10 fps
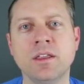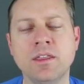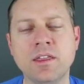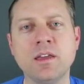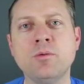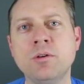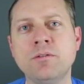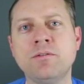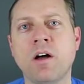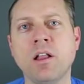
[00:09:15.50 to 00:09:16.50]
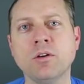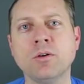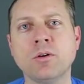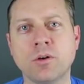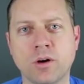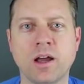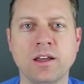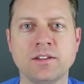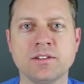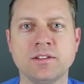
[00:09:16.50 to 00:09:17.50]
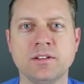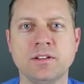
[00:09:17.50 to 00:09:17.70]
They will follow Christ.